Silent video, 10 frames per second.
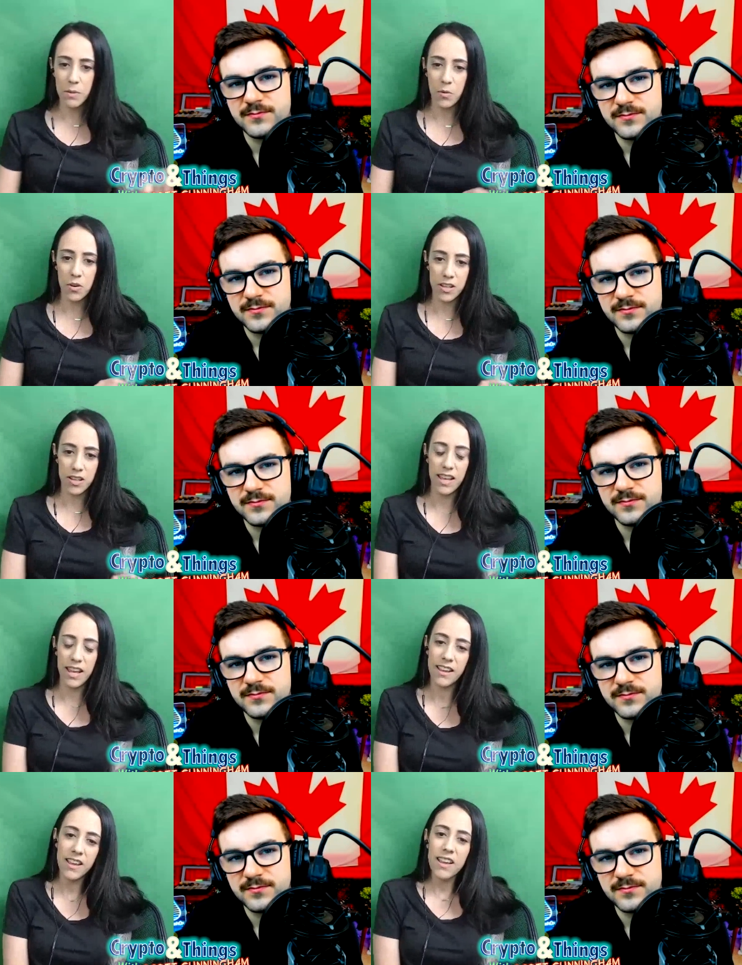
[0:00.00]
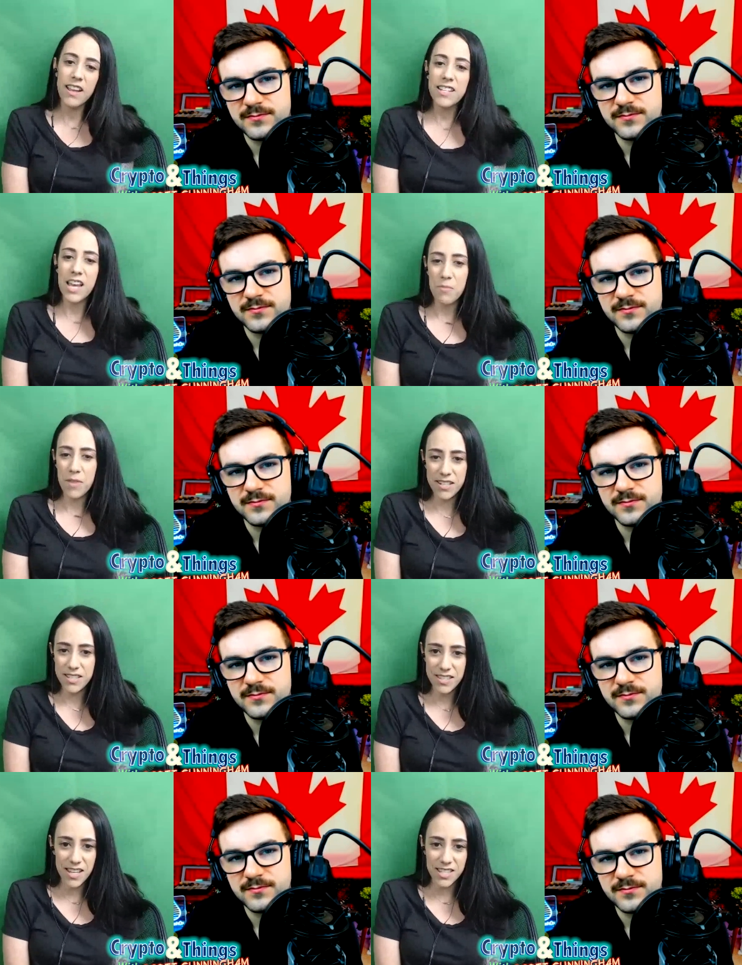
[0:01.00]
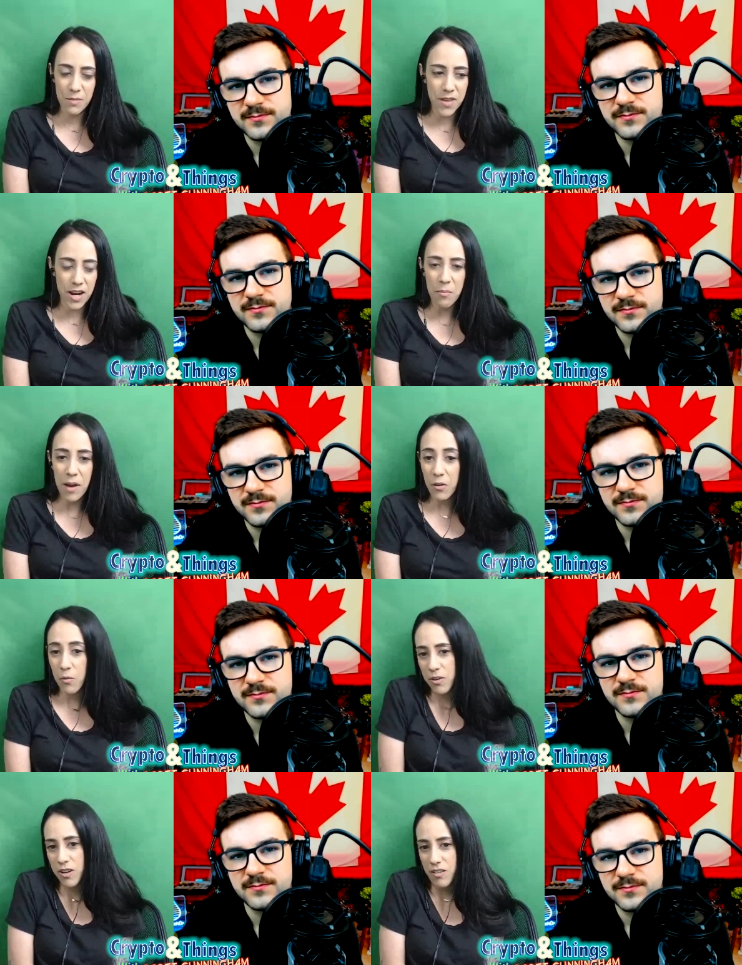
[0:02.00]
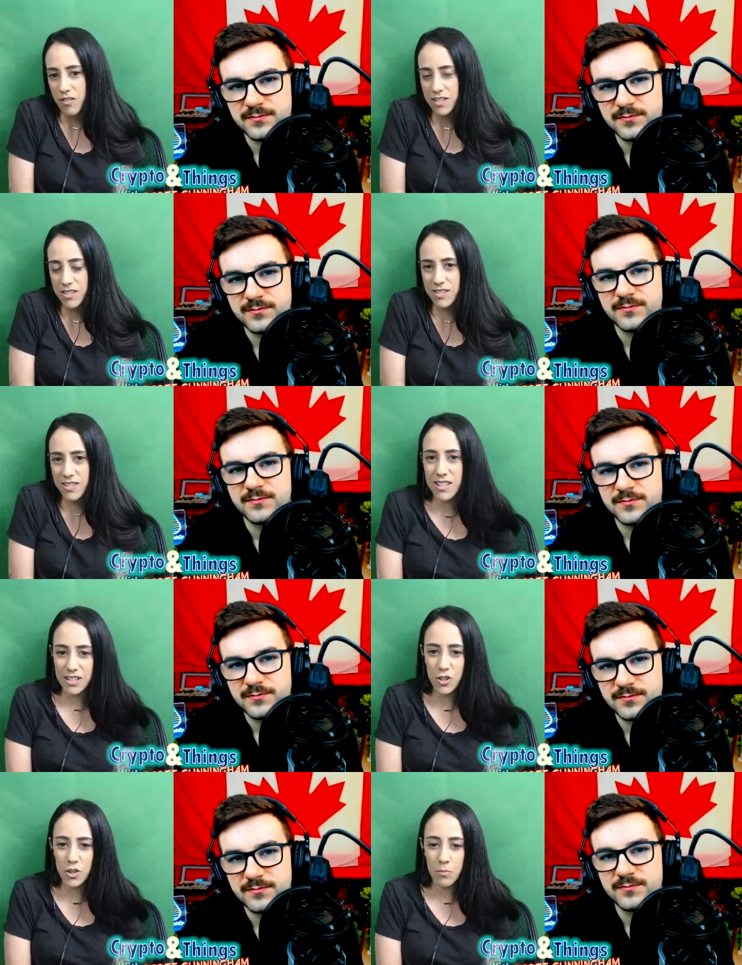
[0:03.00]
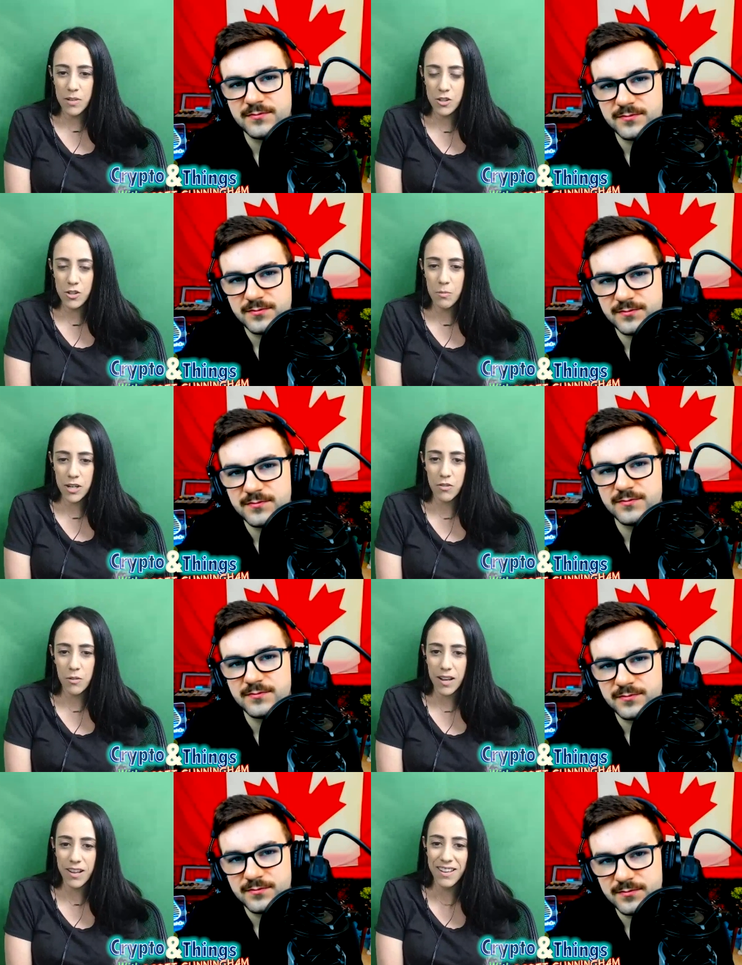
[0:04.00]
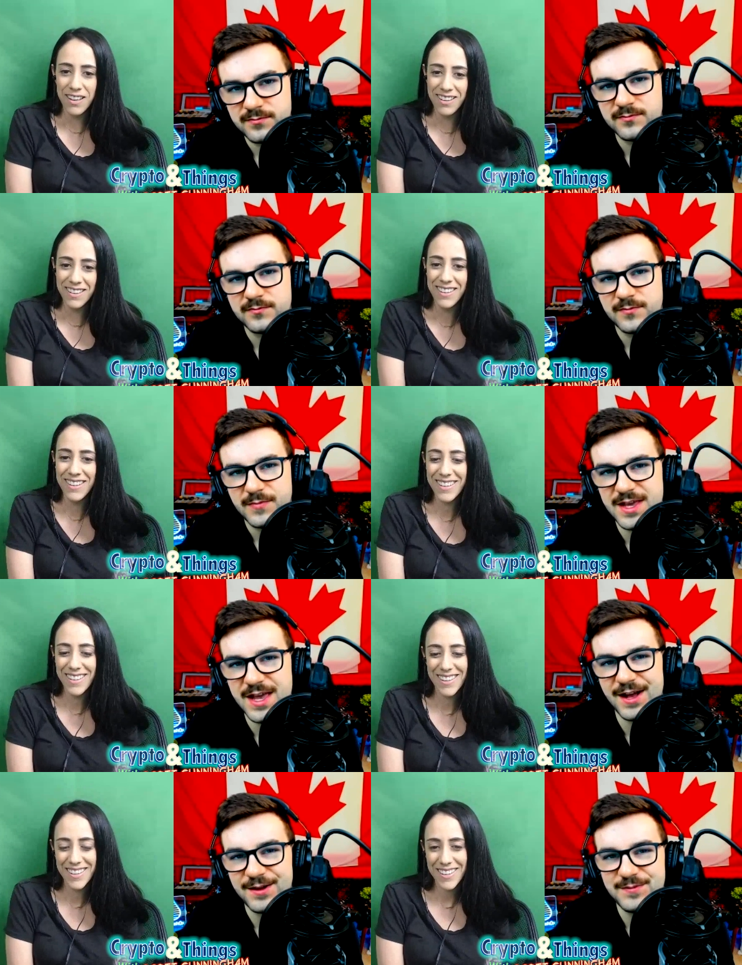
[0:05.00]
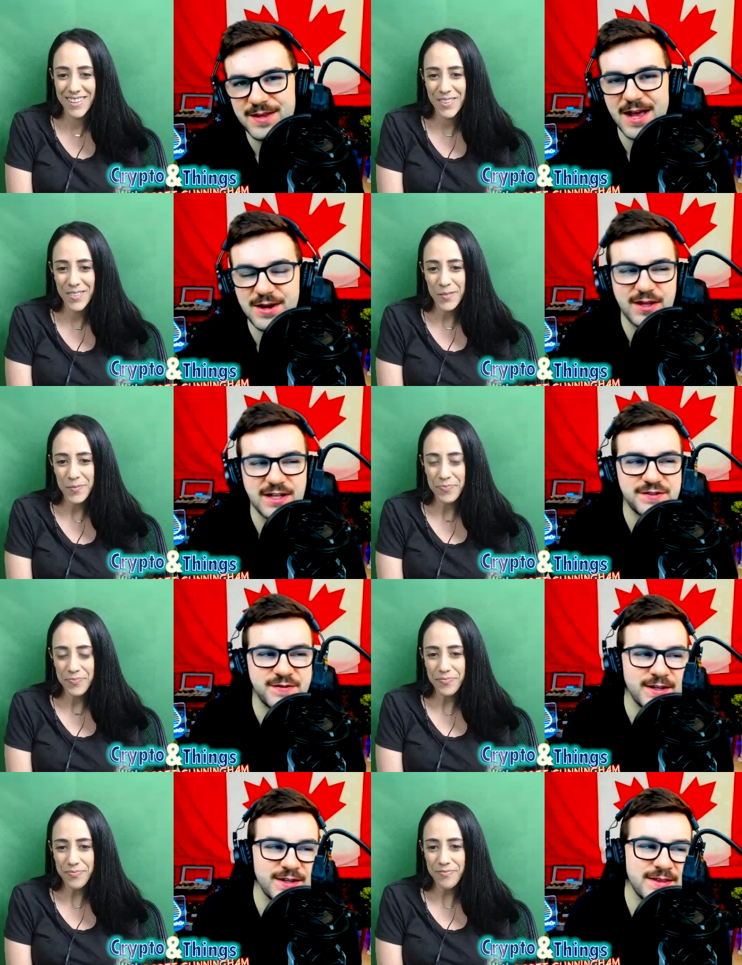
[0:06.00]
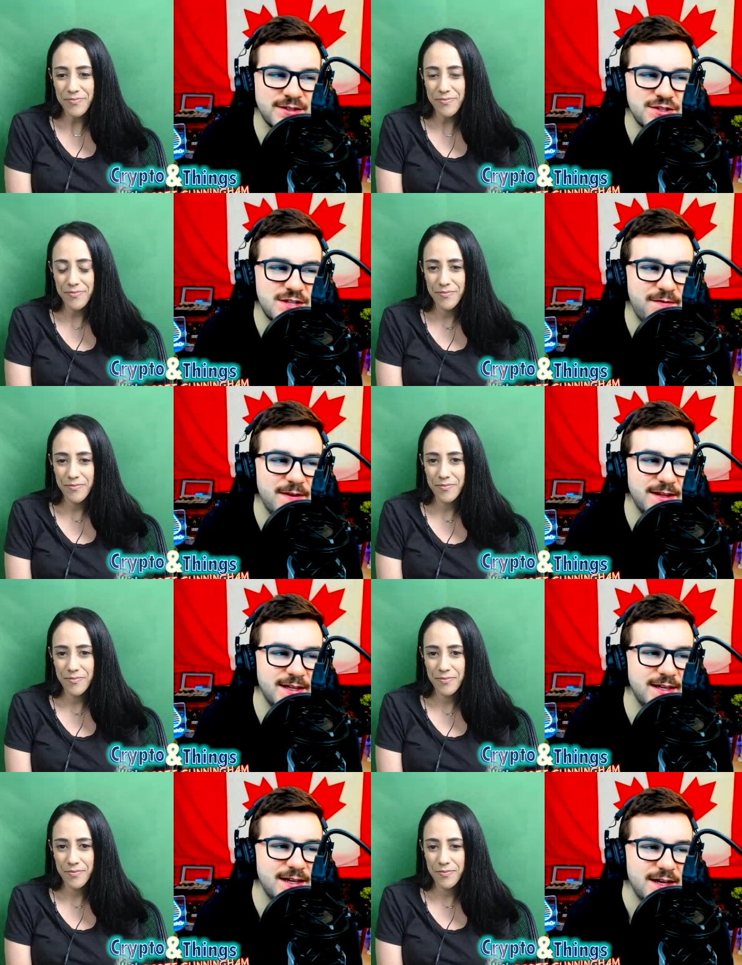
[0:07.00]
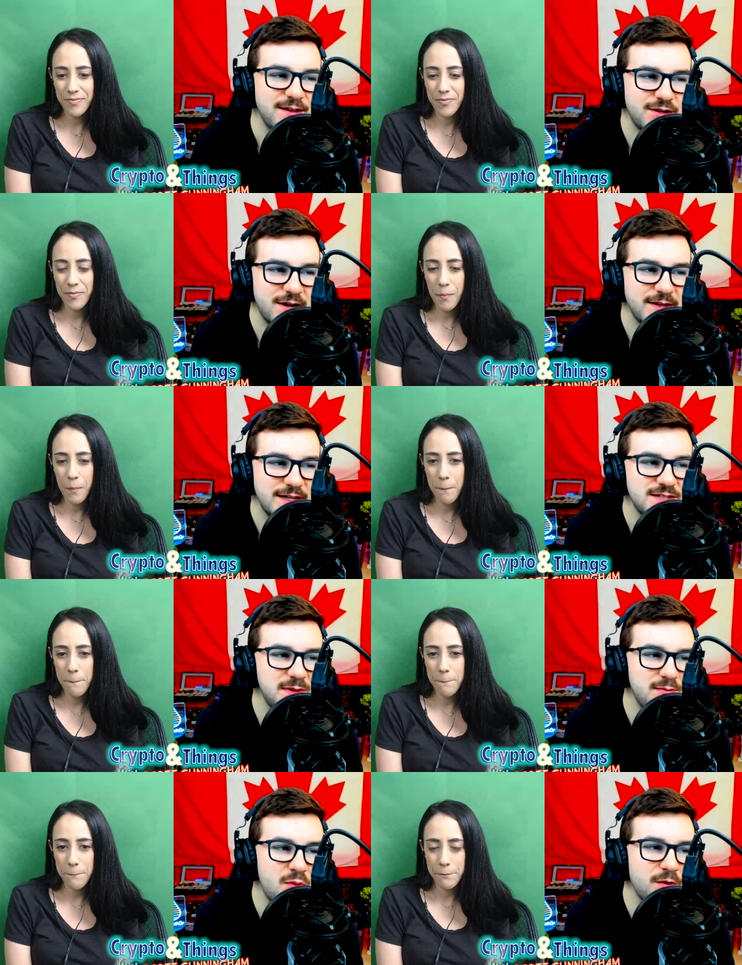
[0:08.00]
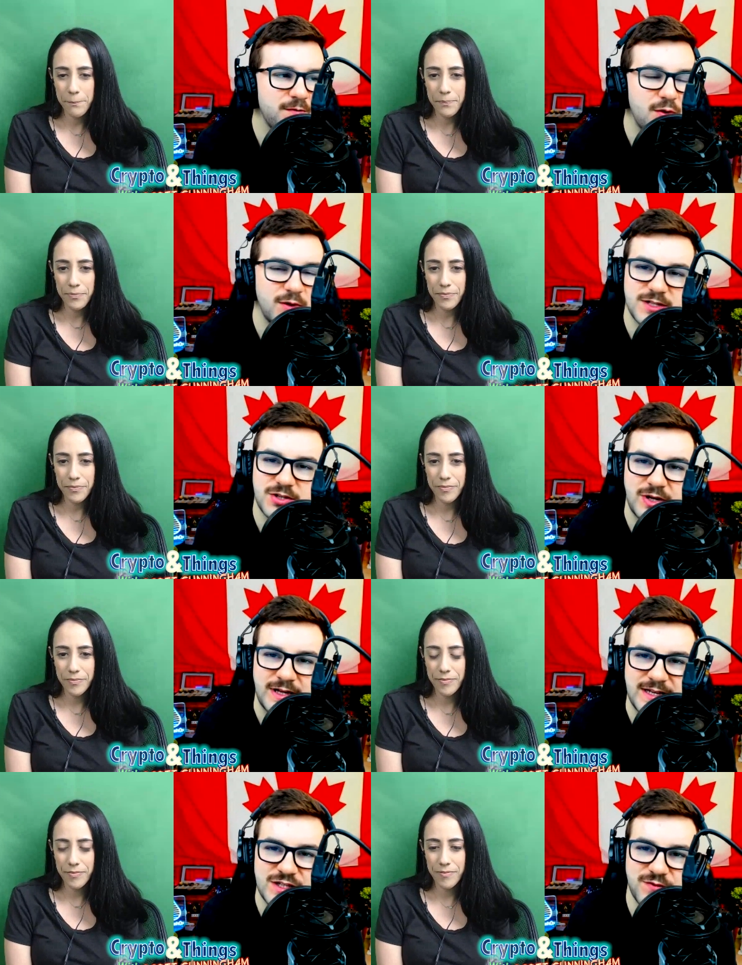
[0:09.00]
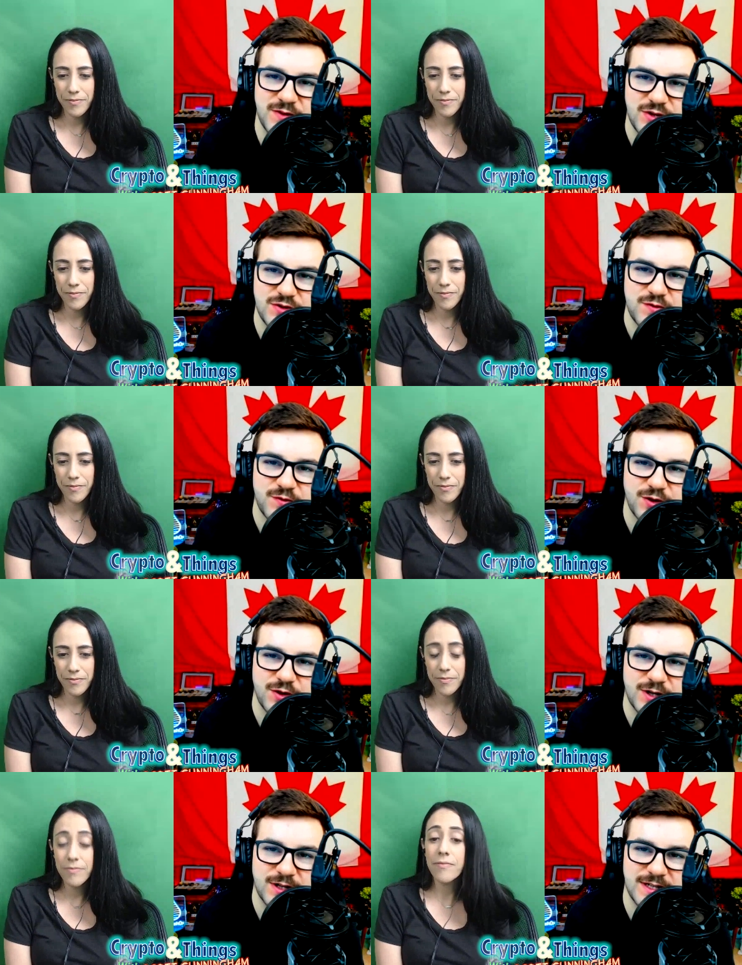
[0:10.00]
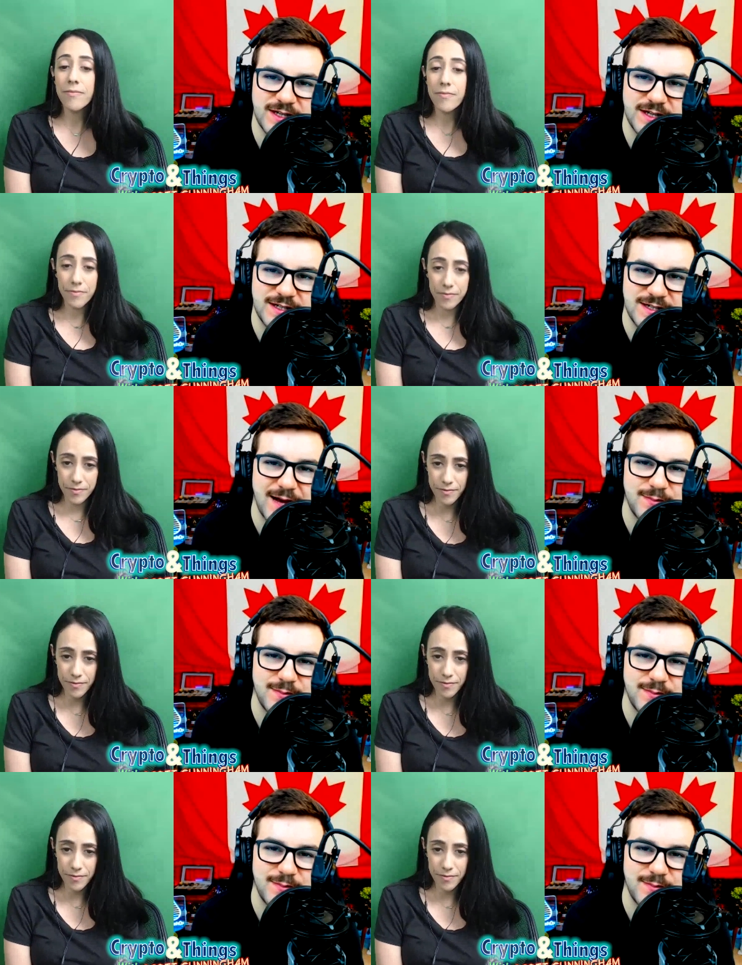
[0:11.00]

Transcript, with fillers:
Speaker 1: more than like ten minutes to set something up, I don't, you know, it's, it's too, it's too much for me.
Speaker 2: Yeah. Yeah. No, that's fair. There's definitely, there definitely needs to be more focus on ease of use for a lot of the uh,